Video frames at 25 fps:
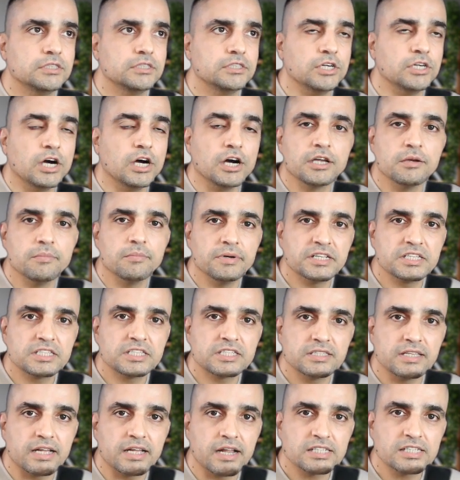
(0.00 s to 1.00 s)

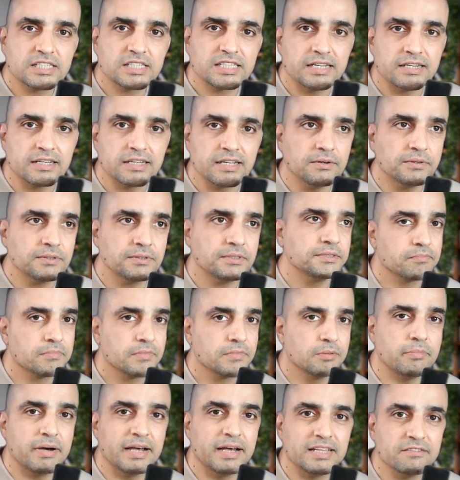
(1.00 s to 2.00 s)
documents that are sent out
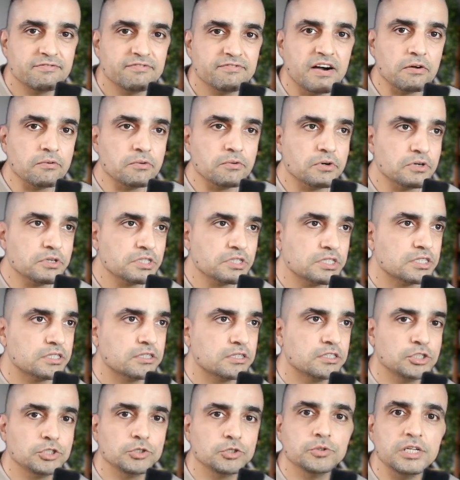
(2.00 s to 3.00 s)
by the founders
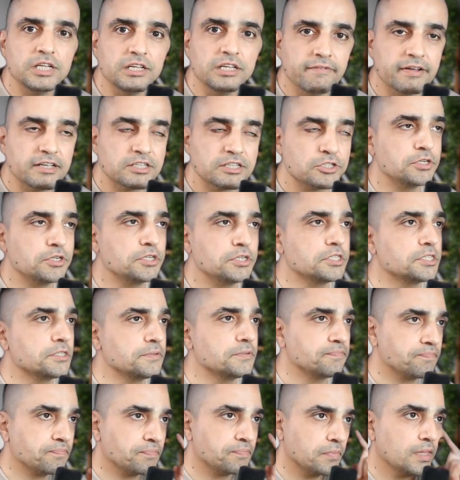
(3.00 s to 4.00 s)
to the
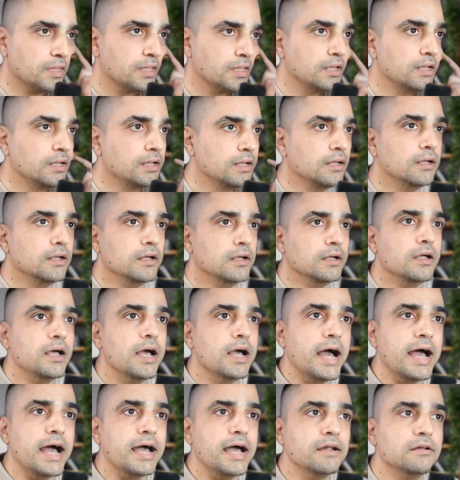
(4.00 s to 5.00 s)
investors.
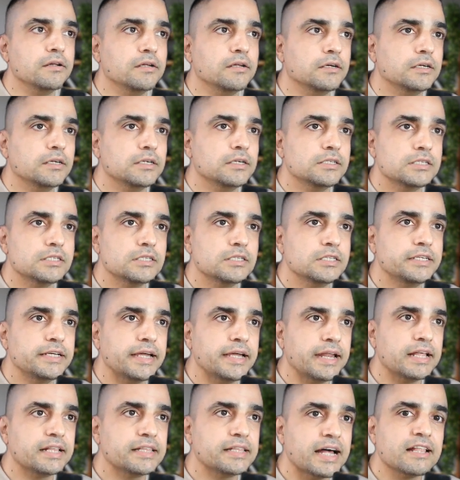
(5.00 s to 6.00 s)
And
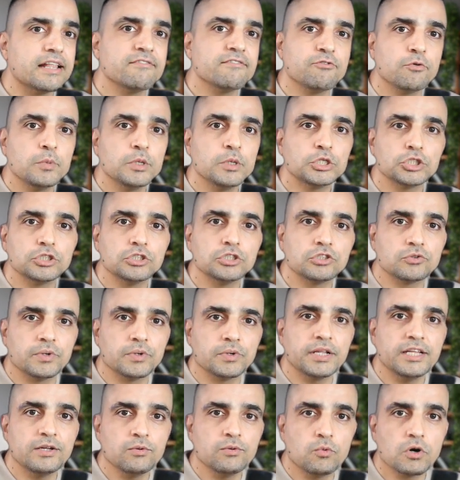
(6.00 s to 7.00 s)
getting that information is
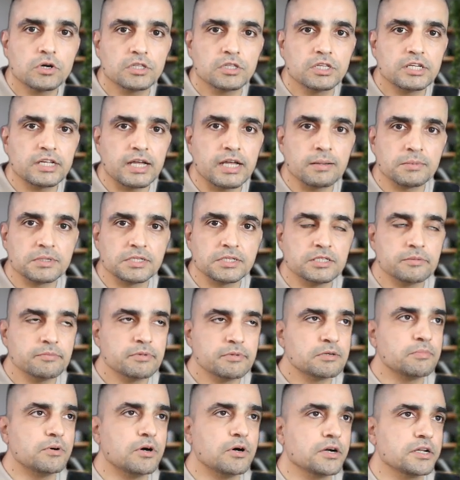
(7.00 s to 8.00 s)
really what the time
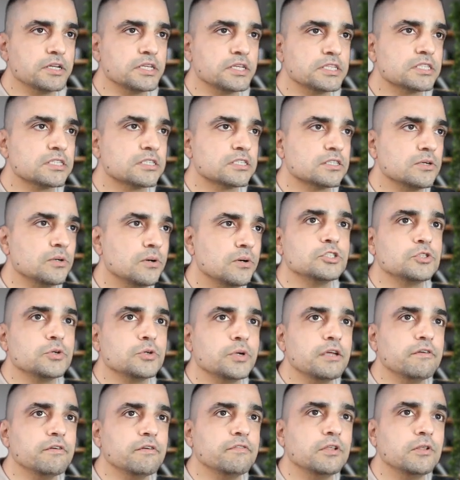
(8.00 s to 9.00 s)
consuming part is. So
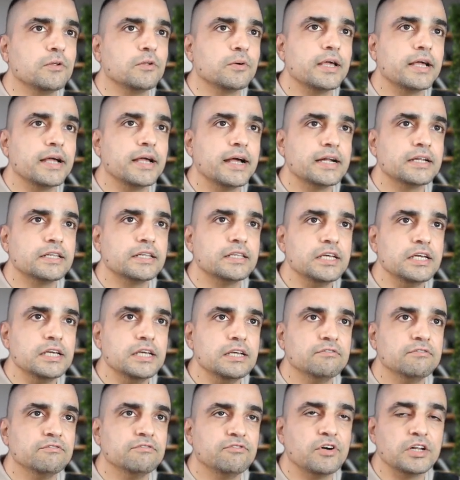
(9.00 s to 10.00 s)
here we're looking at
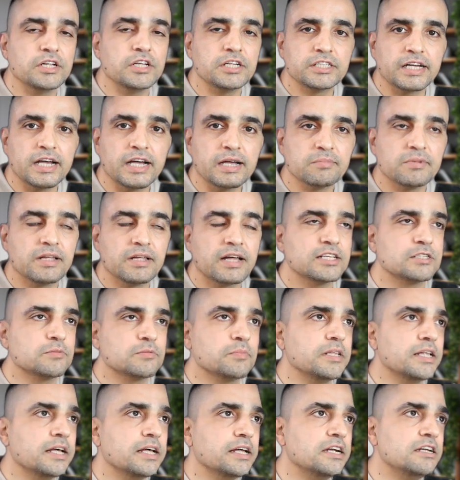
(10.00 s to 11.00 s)
the funding type that has
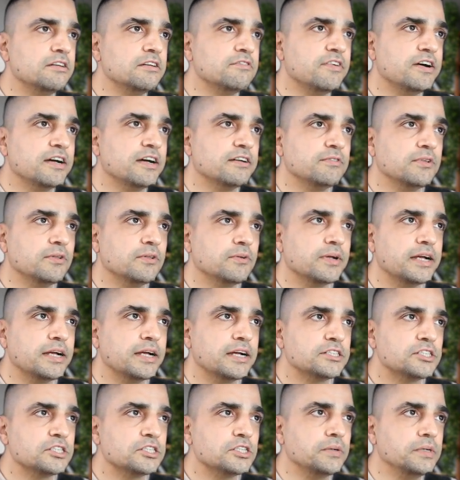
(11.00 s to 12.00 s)
been identified. We're looking
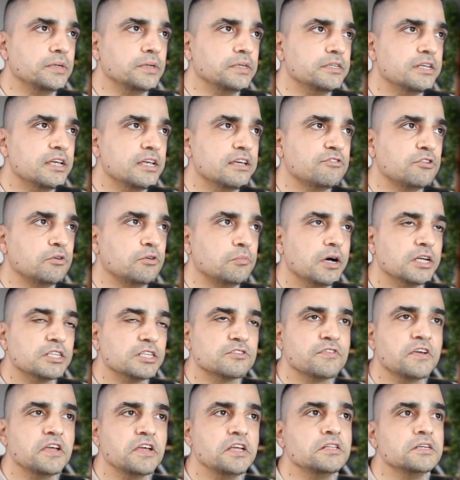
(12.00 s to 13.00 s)
at a Series A for
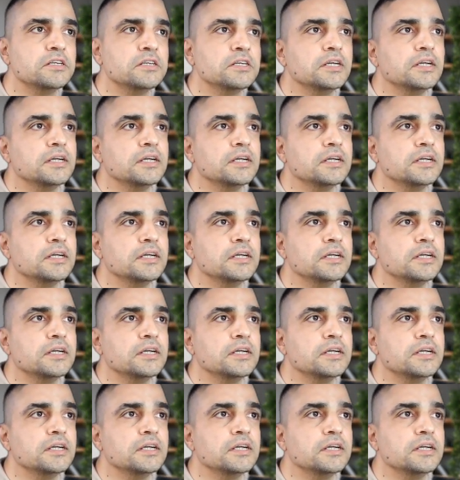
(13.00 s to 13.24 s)
BuzzFeed,